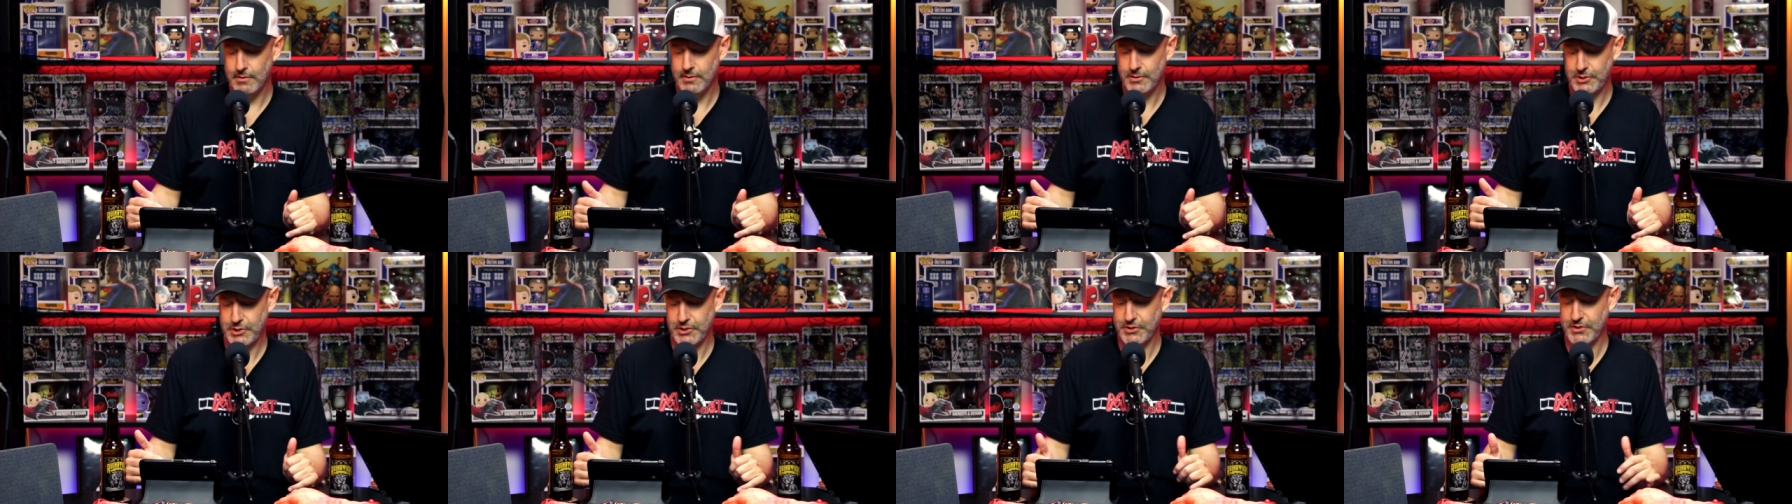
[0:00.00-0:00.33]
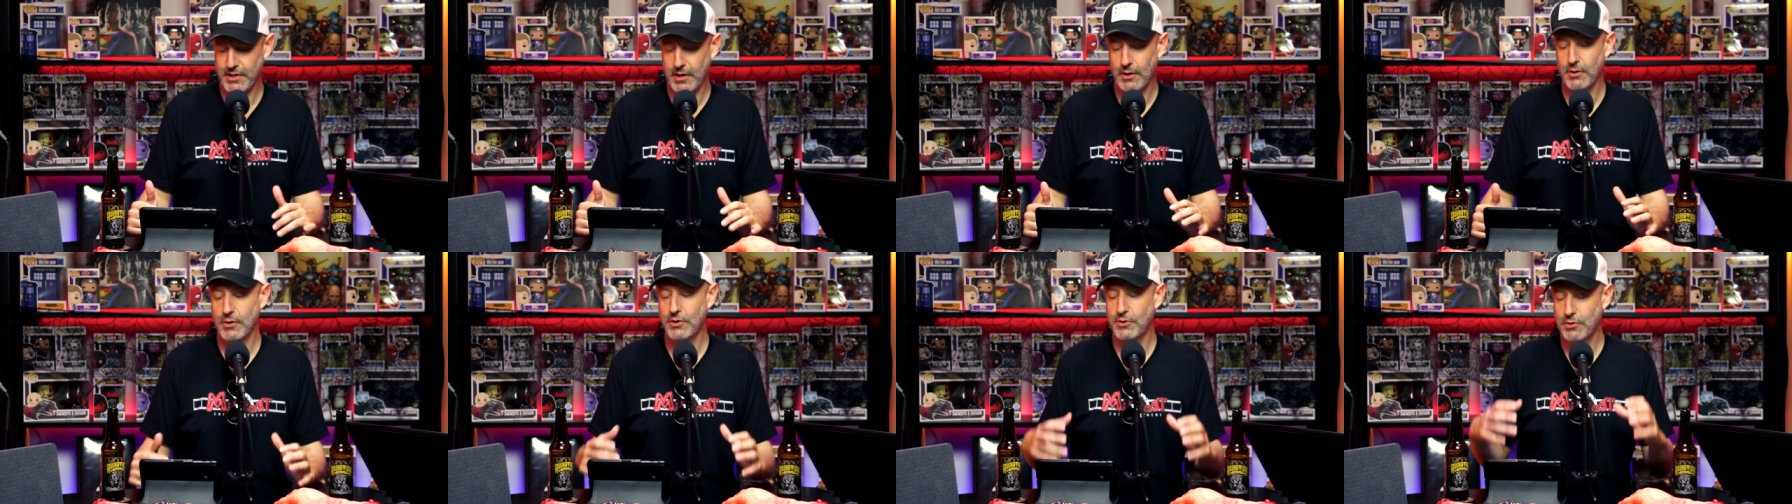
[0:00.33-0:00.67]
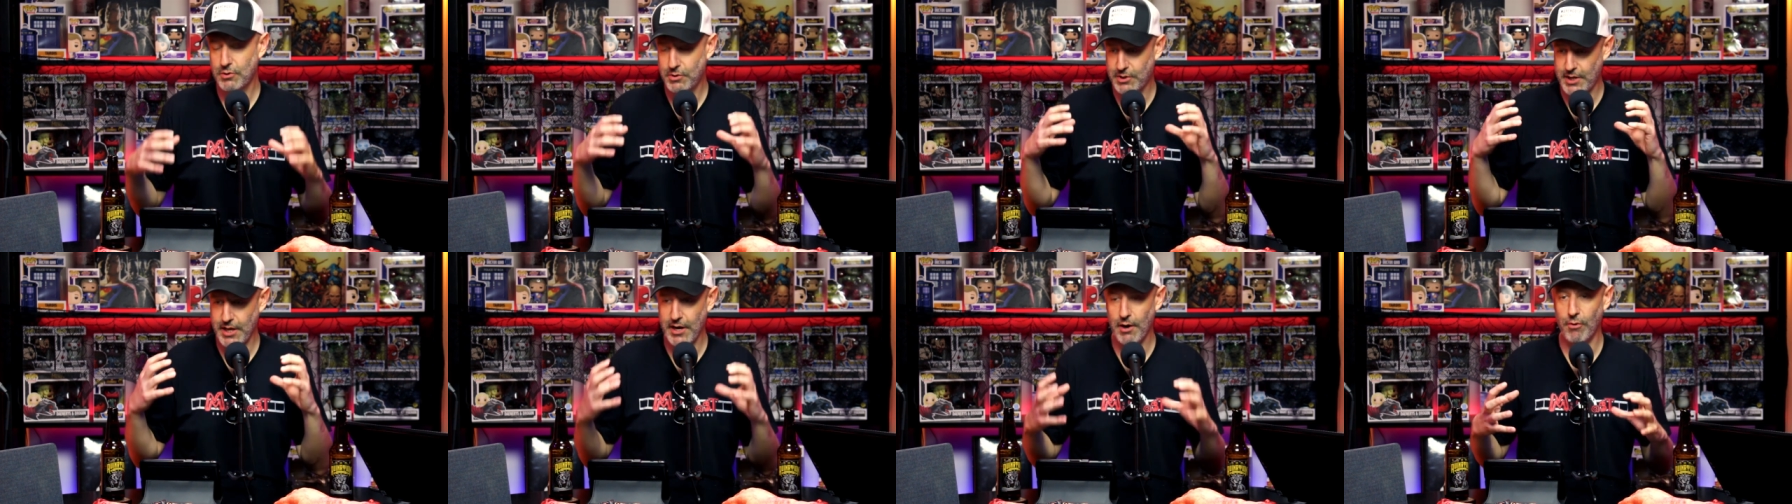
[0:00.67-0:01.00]
Chazelle
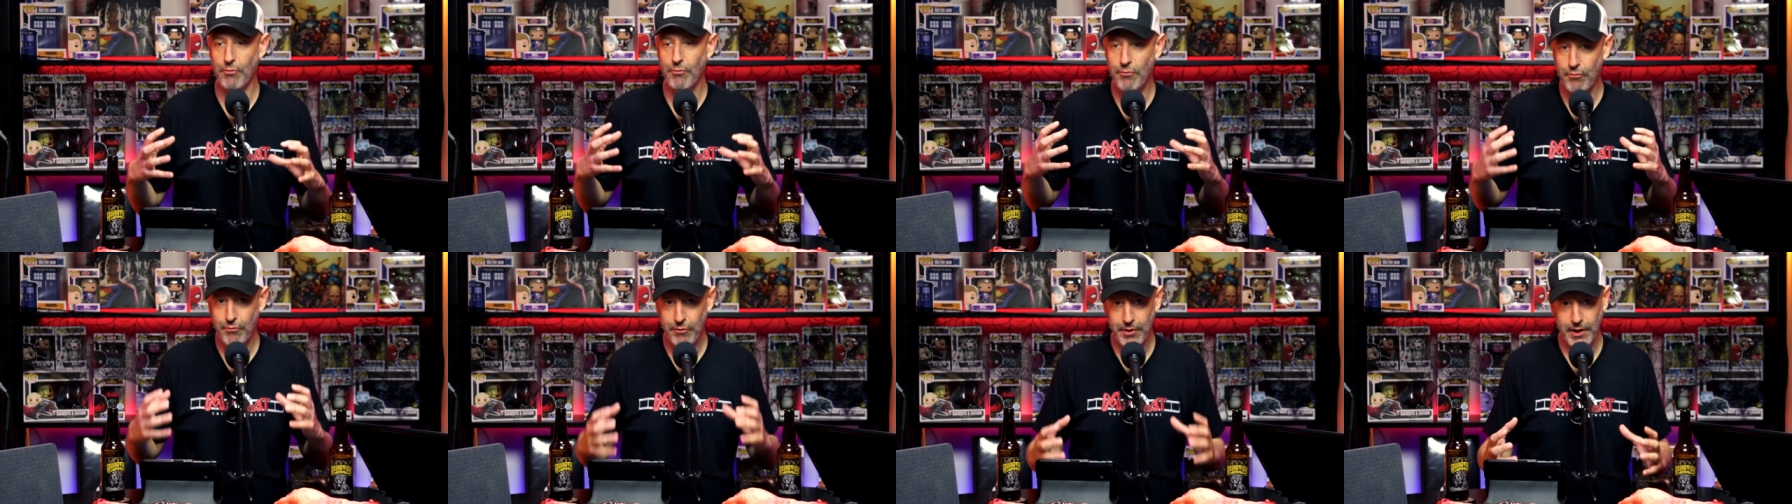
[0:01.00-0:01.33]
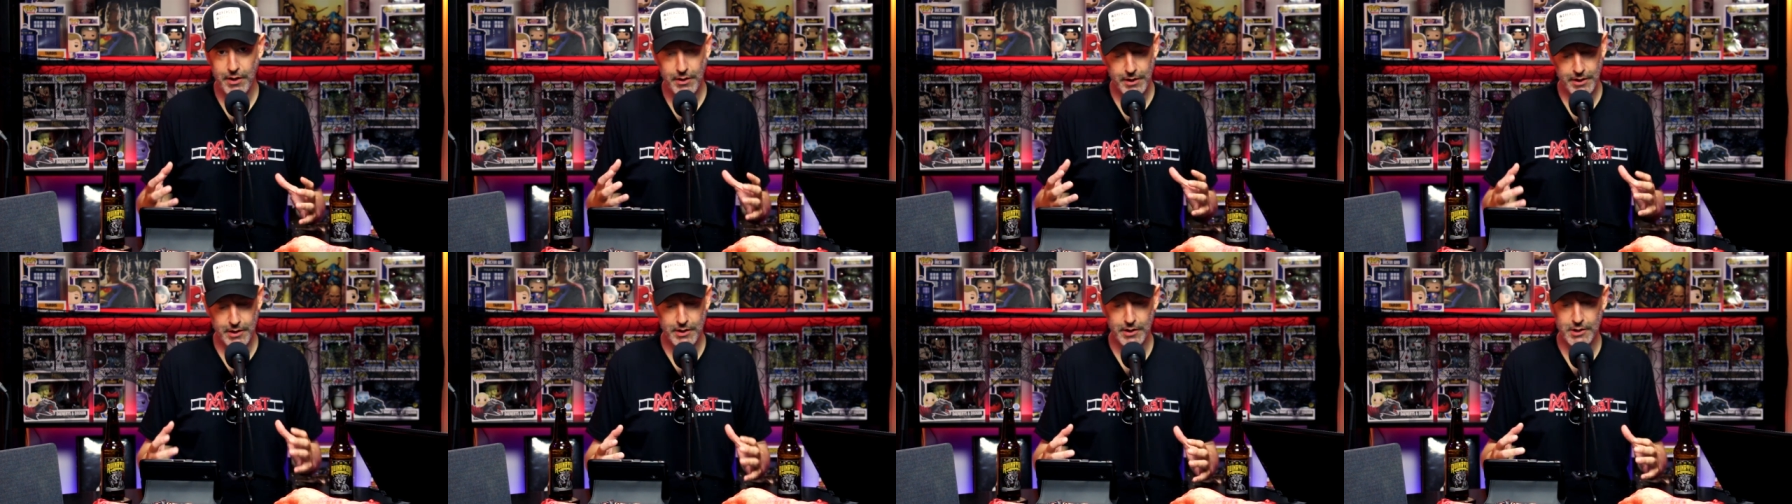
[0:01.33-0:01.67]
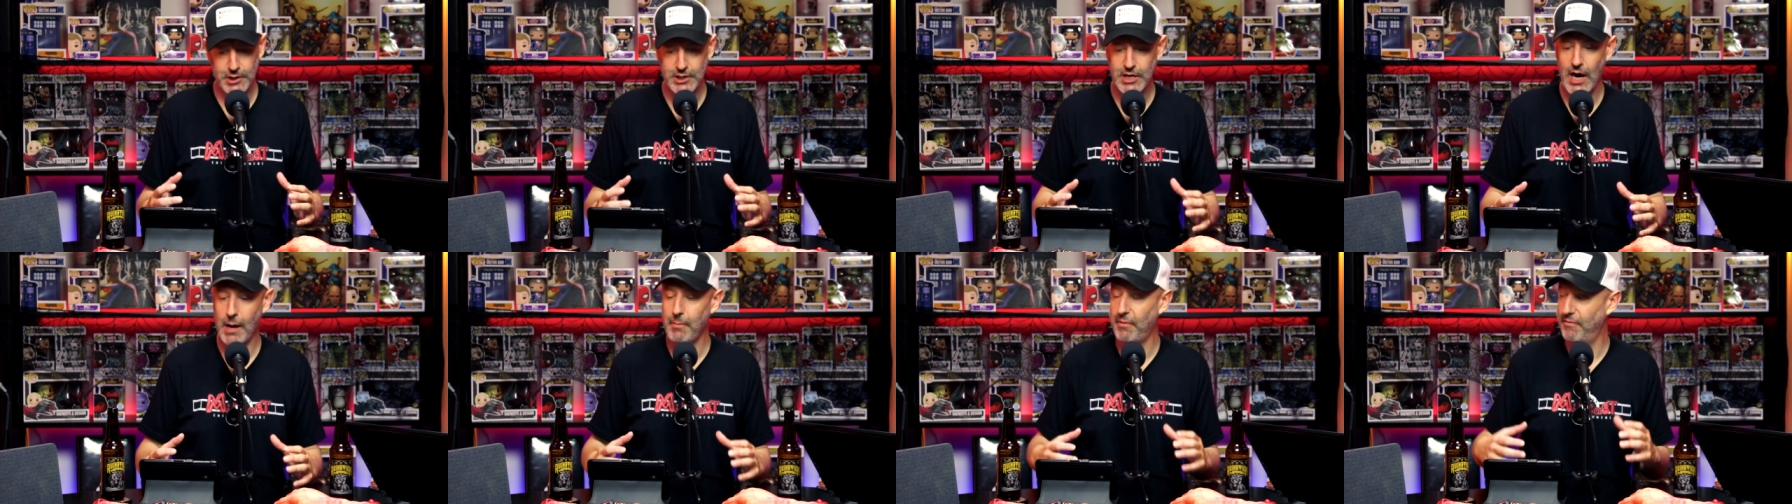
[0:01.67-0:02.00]
did a really
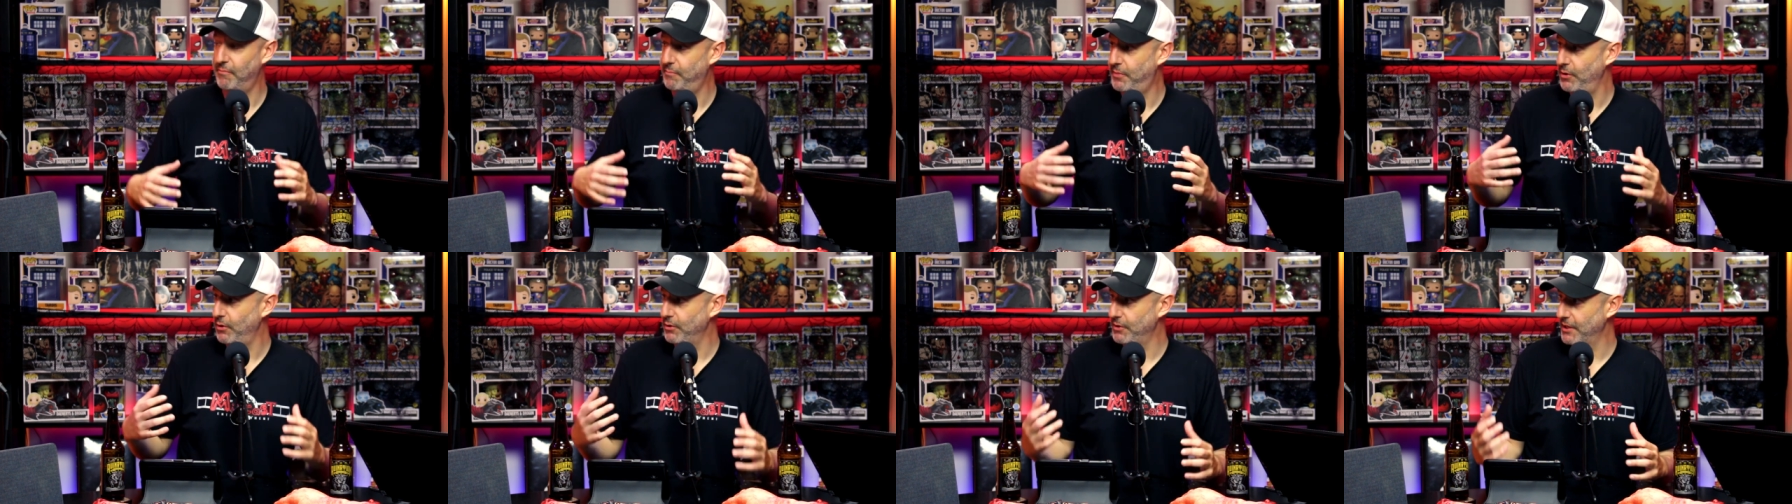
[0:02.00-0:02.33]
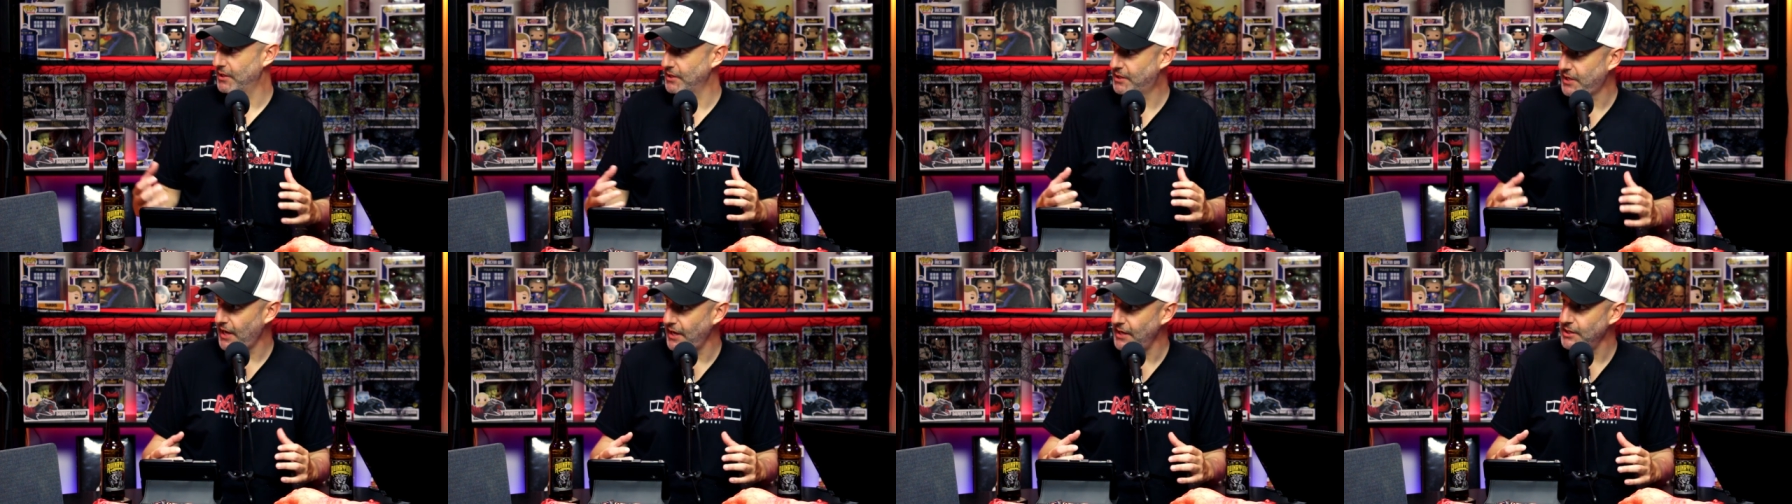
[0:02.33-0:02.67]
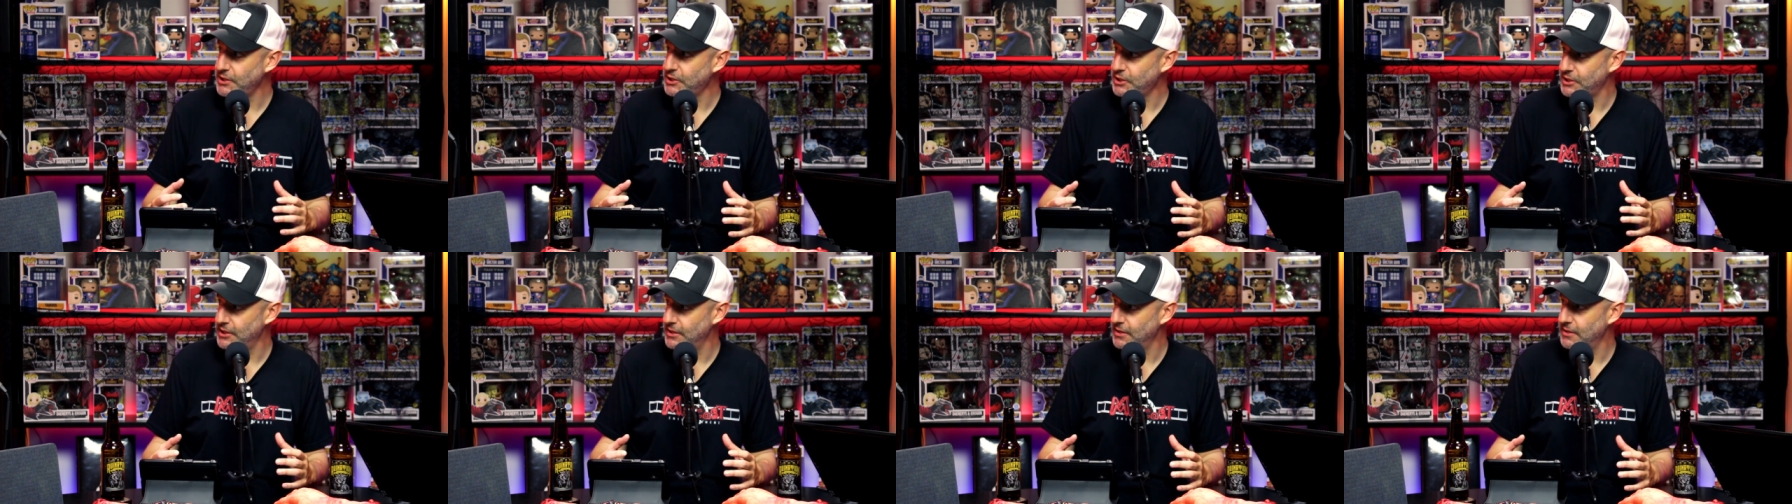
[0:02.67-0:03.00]
good job of building
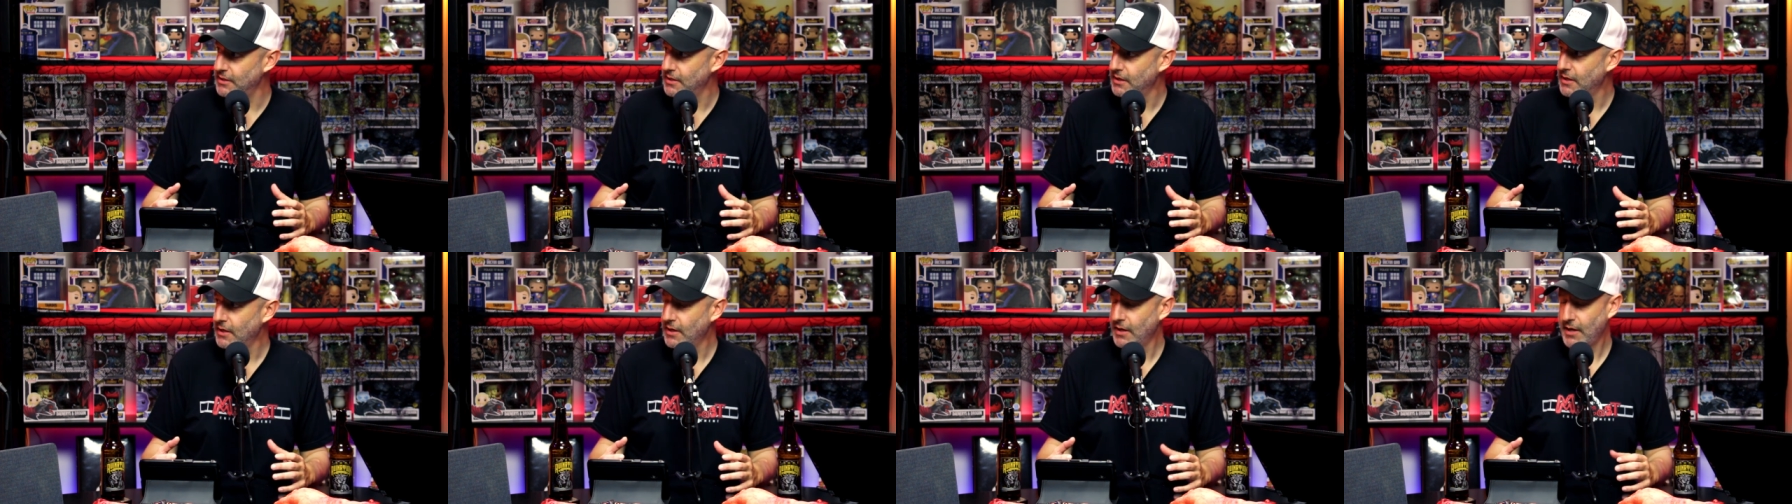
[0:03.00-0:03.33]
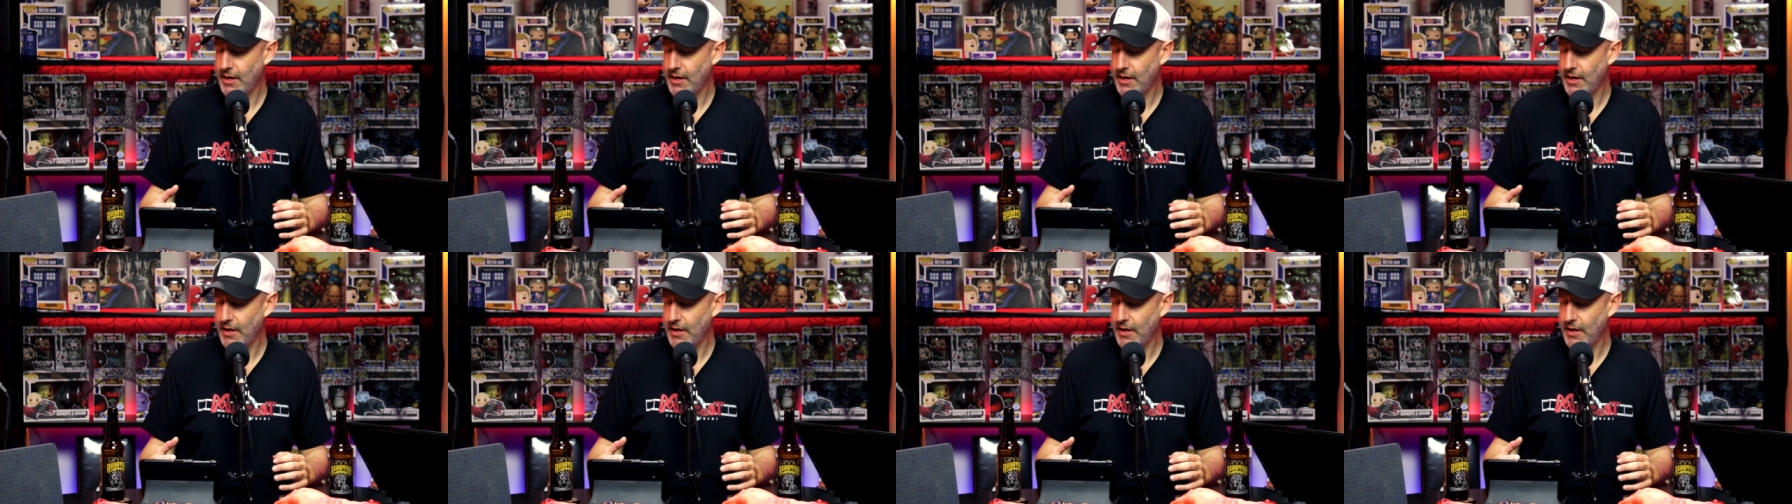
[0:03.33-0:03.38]
tension